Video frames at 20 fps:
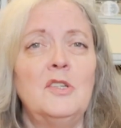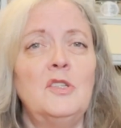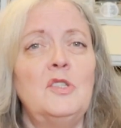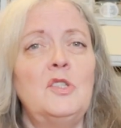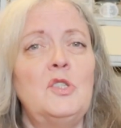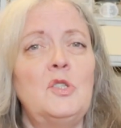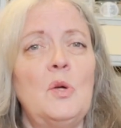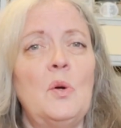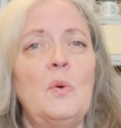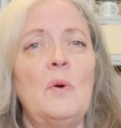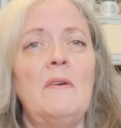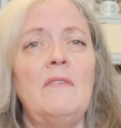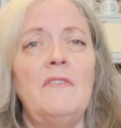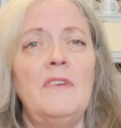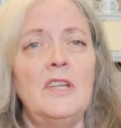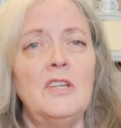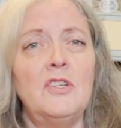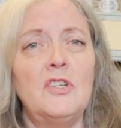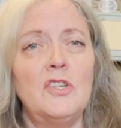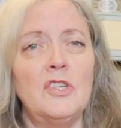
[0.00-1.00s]
So
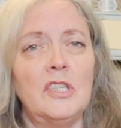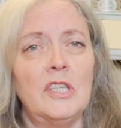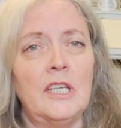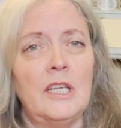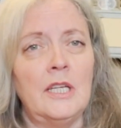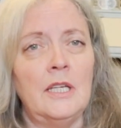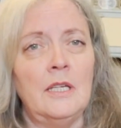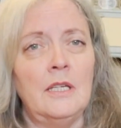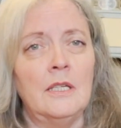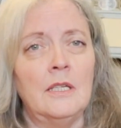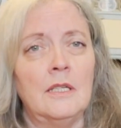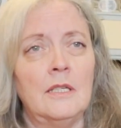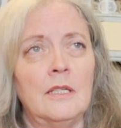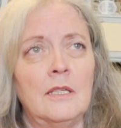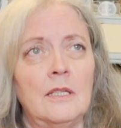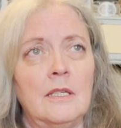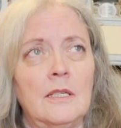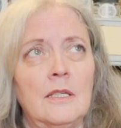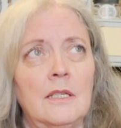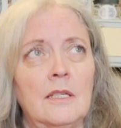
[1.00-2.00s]
eventually
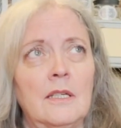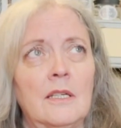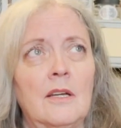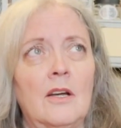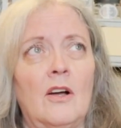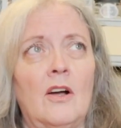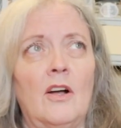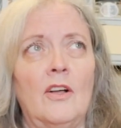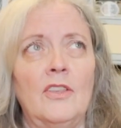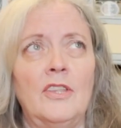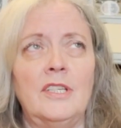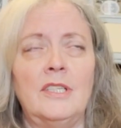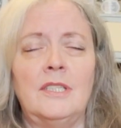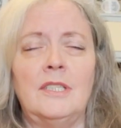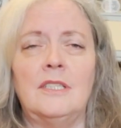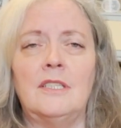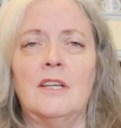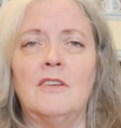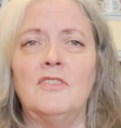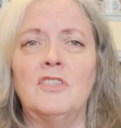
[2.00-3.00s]
all this
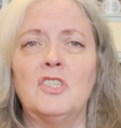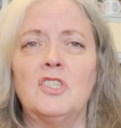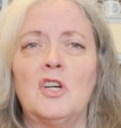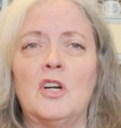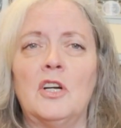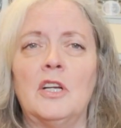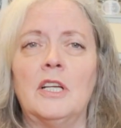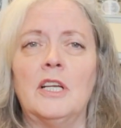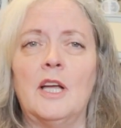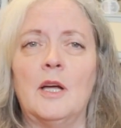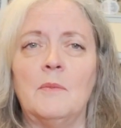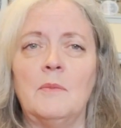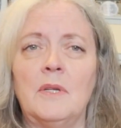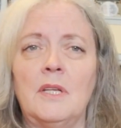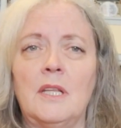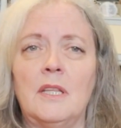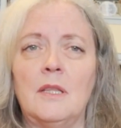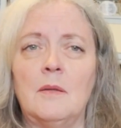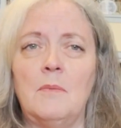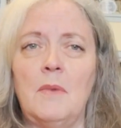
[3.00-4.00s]
stuff started
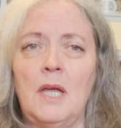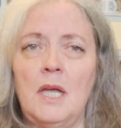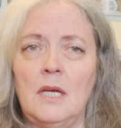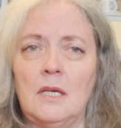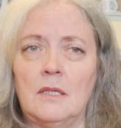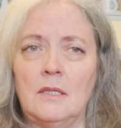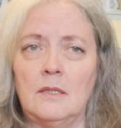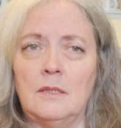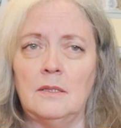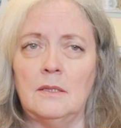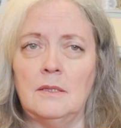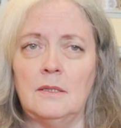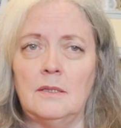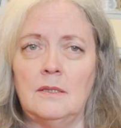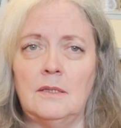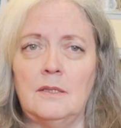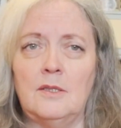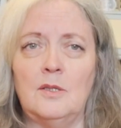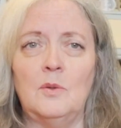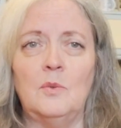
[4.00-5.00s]
coming in the mail.
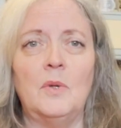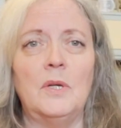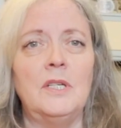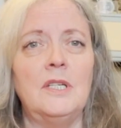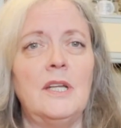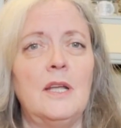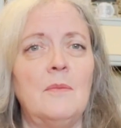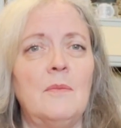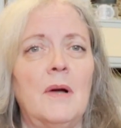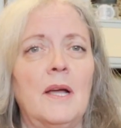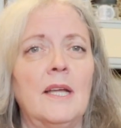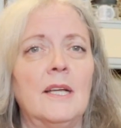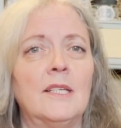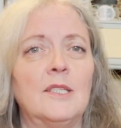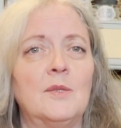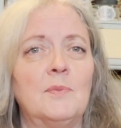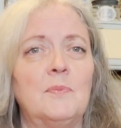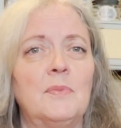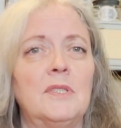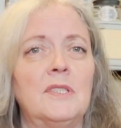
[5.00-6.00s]
So one day my
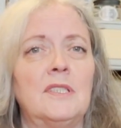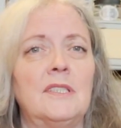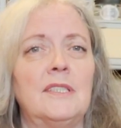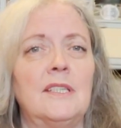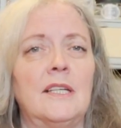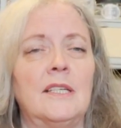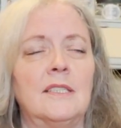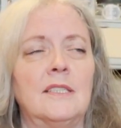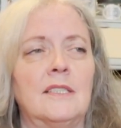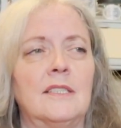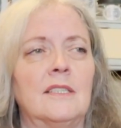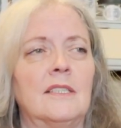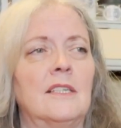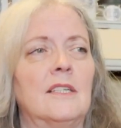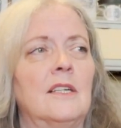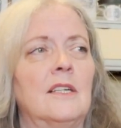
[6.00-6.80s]
husband says,